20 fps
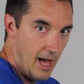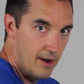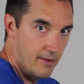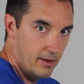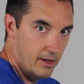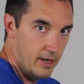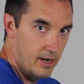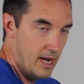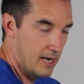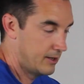out of
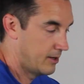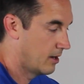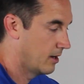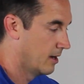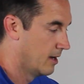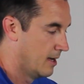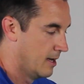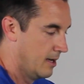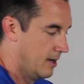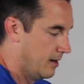the connector.
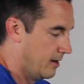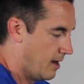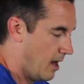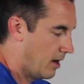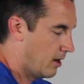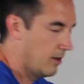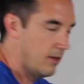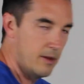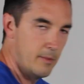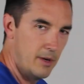Not
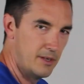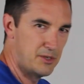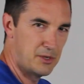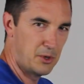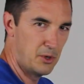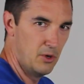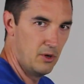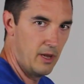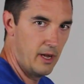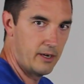all of them
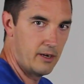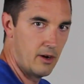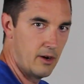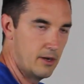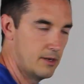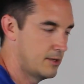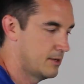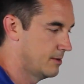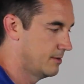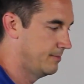unscrew like
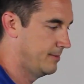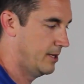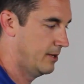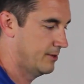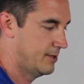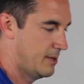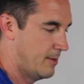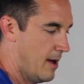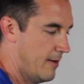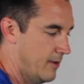ours. You
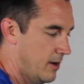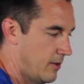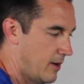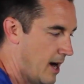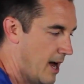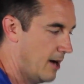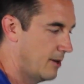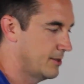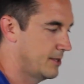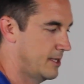know, some have another
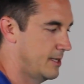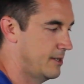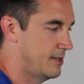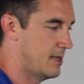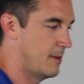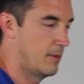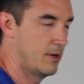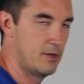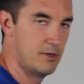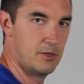housing,
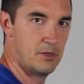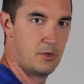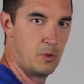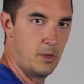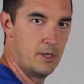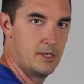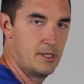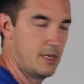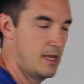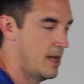some are just
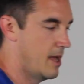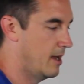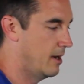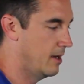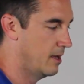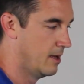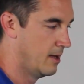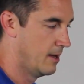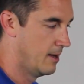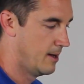twist
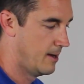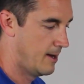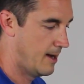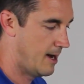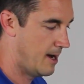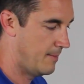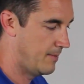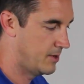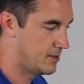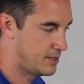in.
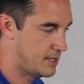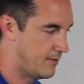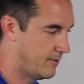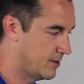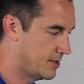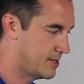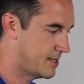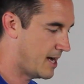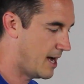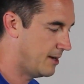Um, there's
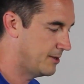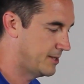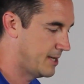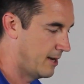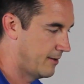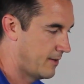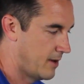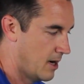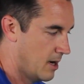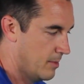different styles
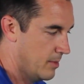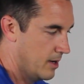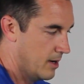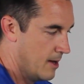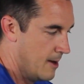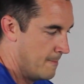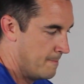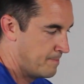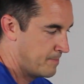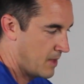out there, but
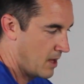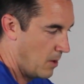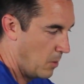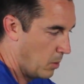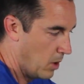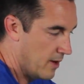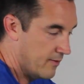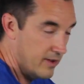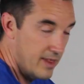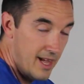
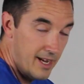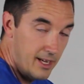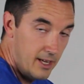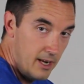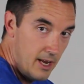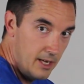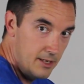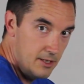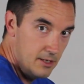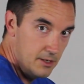wherever that
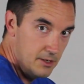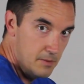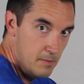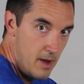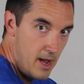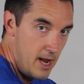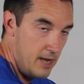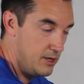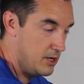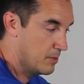connection is
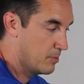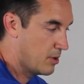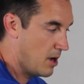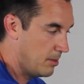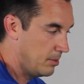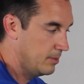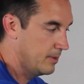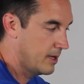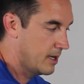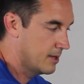made, you're
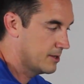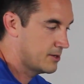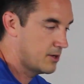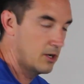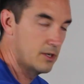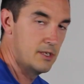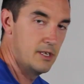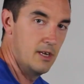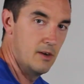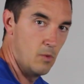probably going to
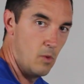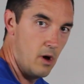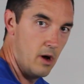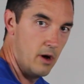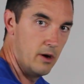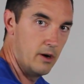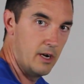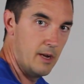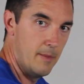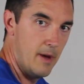start seeing
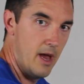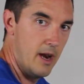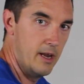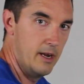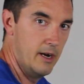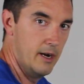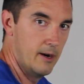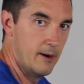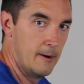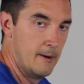water come out of
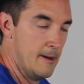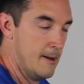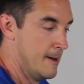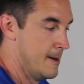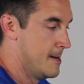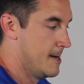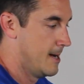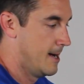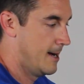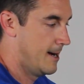here
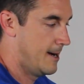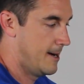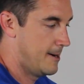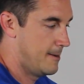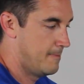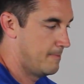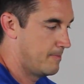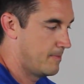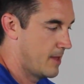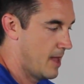
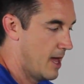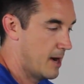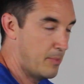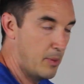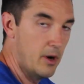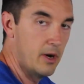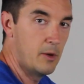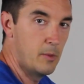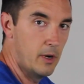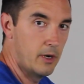um, at a
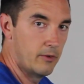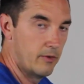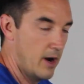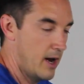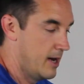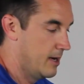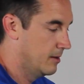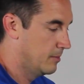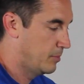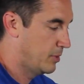pretty quick
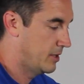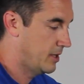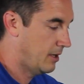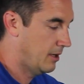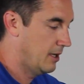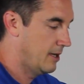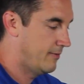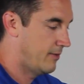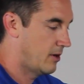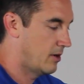rate,
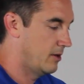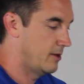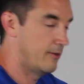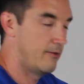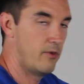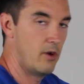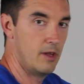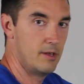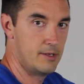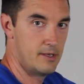particularly if they're on the
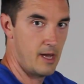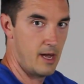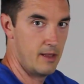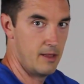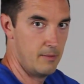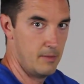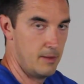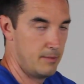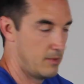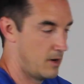front side of
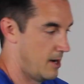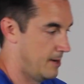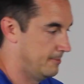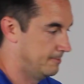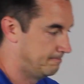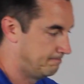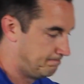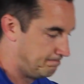the membrane.